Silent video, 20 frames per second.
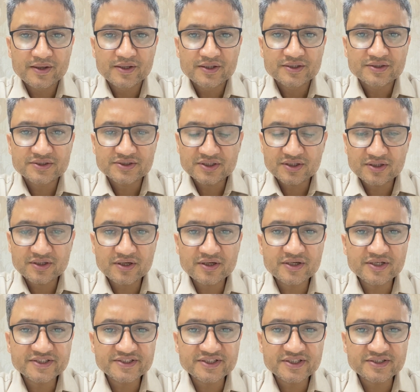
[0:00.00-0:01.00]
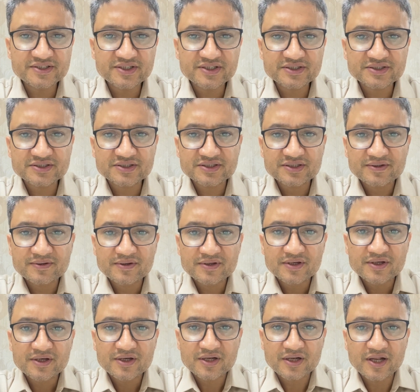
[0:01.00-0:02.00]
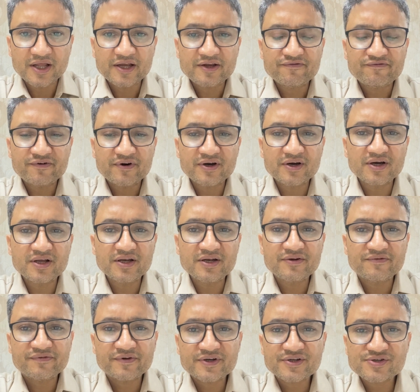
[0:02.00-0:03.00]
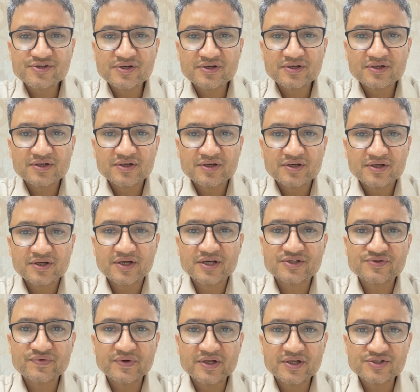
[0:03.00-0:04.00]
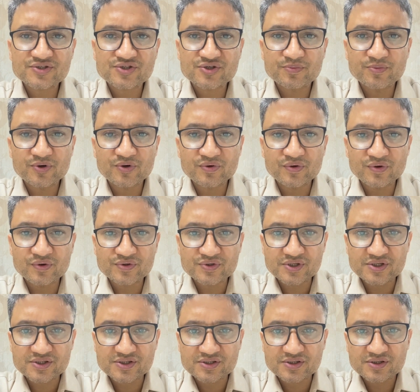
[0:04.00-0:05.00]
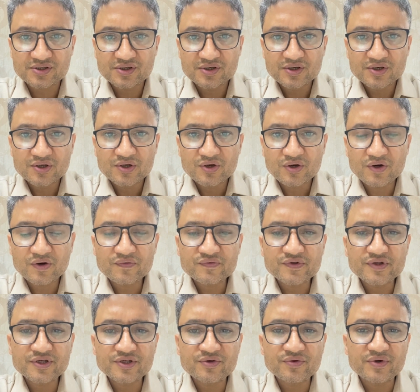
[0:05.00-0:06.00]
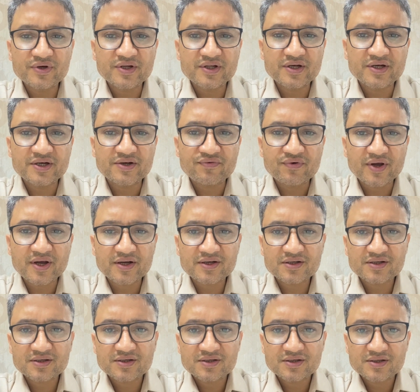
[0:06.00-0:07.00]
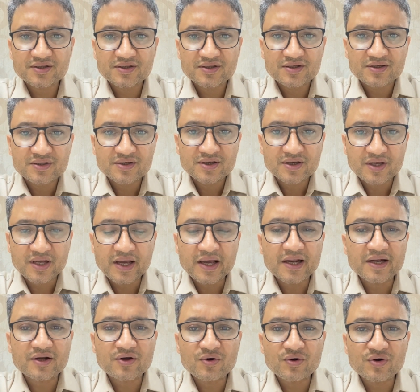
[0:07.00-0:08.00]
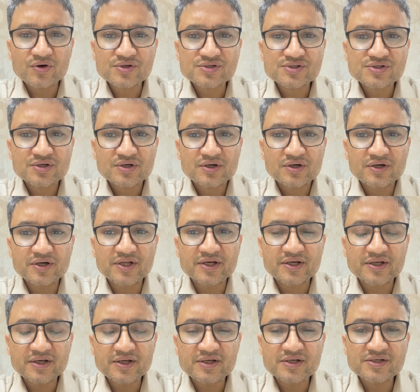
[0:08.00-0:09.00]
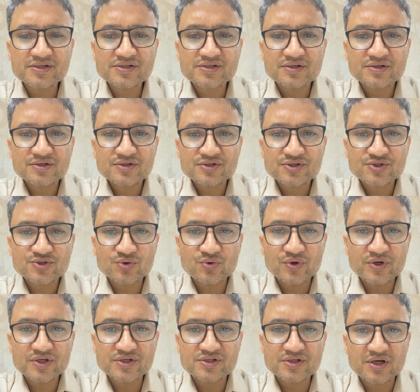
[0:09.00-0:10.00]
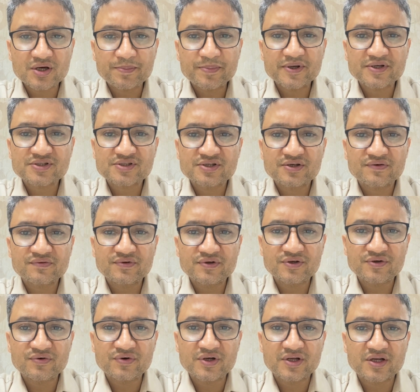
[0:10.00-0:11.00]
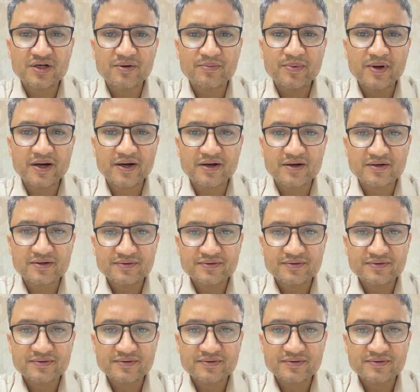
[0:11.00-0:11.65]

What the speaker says: Certain diseases like fungal infection as well as tuberculosis of the urinary tract can cause decreased storage capacity of the urinary bladder.